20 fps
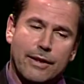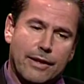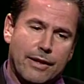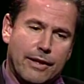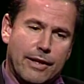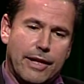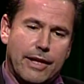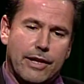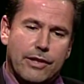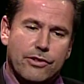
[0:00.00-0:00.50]

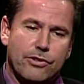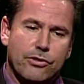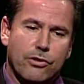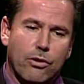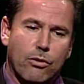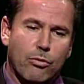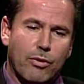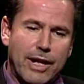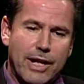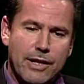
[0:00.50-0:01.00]
And so
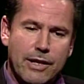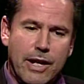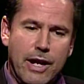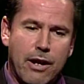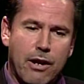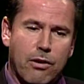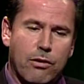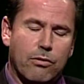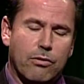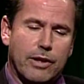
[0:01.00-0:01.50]
right
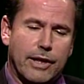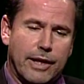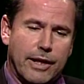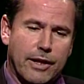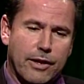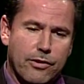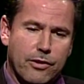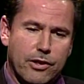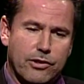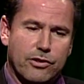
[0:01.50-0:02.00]
now,
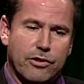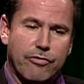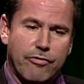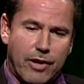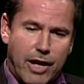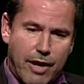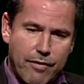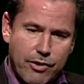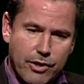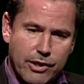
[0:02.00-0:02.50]
it's a
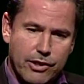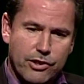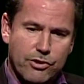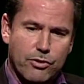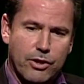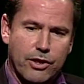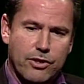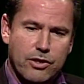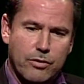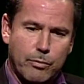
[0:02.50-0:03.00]
5-year
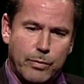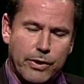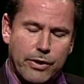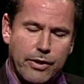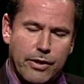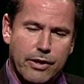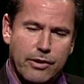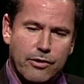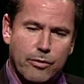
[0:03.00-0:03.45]
construction period.